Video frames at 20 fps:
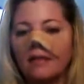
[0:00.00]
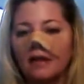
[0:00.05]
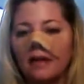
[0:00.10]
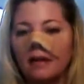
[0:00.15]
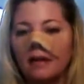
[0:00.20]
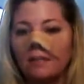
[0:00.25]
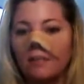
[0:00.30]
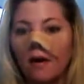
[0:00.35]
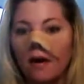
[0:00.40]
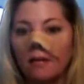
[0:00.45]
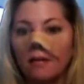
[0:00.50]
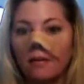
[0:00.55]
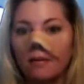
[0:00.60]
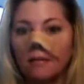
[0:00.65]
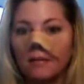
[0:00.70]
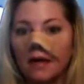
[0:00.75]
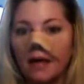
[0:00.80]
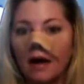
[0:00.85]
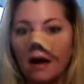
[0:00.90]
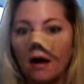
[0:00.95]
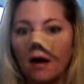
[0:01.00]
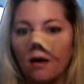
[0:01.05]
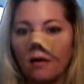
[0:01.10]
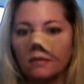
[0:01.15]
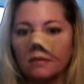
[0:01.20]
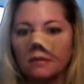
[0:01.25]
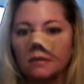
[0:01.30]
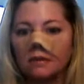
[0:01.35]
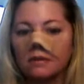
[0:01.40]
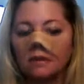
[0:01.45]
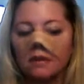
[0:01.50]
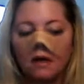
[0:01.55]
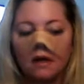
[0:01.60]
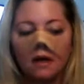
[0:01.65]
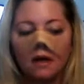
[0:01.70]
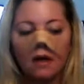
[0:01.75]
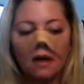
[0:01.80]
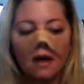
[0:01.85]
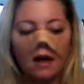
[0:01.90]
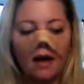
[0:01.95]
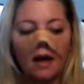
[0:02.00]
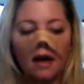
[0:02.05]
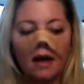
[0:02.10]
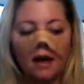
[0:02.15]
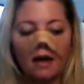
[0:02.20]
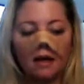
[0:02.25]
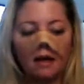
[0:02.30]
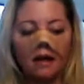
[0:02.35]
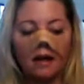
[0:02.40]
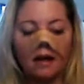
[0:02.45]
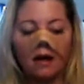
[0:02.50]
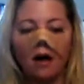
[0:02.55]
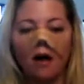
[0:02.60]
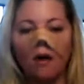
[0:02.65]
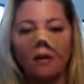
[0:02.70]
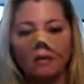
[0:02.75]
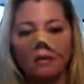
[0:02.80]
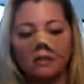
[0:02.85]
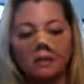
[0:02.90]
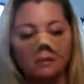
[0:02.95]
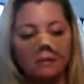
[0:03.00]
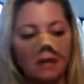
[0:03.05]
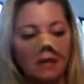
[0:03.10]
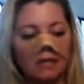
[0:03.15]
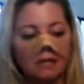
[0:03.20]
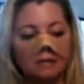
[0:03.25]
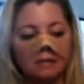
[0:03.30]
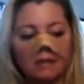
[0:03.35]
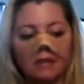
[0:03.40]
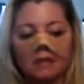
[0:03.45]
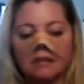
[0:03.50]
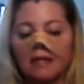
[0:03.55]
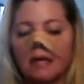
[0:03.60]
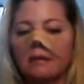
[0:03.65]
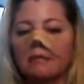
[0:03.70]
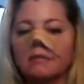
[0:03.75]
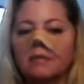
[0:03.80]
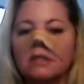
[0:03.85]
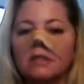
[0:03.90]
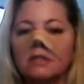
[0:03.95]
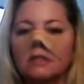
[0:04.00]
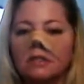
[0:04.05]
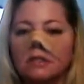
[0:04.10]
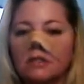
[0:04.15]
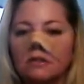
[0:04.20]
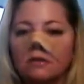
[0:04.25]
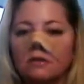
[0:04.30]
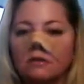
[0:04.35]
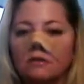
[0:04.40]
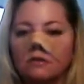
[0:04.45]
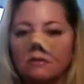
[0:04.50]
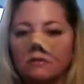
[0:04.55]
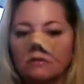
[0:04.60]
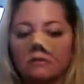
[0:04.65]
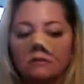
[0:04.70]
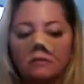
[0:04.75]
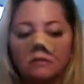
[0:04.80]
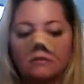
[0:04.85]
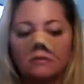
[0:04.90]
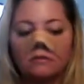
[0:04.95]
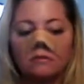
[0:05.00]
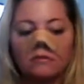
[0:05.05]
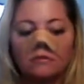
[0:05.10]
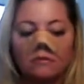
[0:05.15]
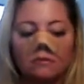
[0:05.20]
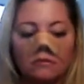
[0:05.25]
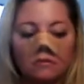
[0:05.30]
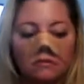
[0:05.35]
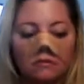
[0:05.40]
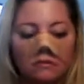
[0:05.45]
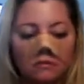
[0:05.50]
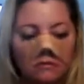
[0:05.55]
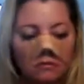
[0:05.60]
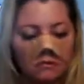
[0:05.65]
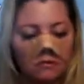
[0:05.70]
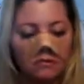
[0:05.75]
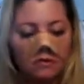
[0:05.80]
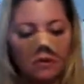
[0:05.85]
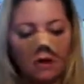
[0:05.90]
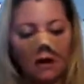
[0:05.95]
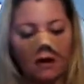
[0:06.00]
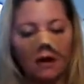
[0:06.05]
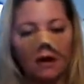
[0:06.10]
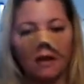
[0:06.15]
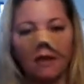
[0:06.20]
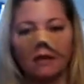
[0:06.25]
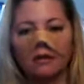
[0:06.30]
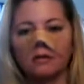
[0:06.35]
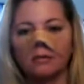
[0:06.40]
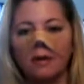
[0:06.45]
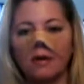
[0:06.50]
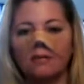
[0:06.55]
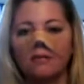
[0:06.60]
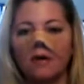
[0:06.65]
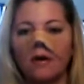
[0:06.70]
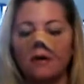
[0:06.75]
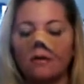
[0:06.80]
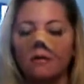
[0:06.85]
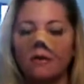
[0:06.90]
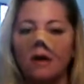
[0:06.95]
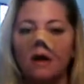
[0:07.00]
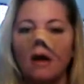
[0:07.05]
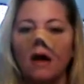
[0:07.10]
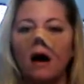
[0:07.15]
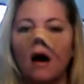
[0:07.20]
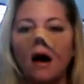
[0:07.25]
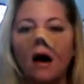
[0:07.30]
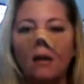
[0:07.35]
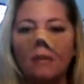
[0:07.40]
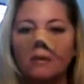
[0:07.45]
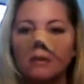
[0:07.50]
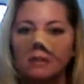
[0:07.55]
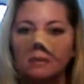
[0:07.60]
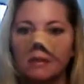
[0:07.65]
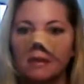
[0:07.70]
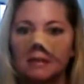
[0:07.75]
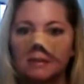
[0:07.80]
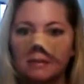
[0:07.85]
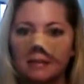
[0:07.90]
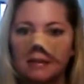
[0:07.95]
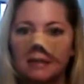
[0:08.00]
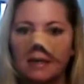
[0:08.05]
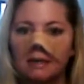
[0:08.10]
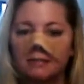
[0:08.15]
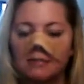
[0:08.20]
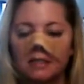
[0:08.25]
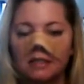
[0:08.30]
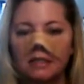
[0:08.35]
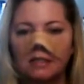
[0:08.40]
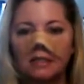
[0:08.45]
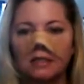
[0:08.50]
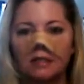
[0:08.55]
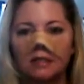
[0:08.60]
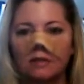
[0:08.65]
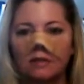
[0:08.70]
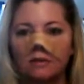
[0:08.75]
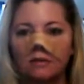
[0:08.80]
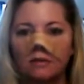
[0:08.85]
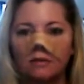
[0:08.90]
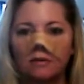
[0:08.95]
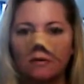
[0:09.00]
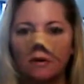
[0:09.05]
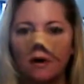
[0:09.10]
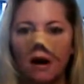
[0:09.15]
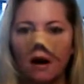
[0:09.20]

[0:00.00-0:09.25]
it probably helped, and it almost makes me tempted to. Sorry, that's my phone. Almost makes me tempted to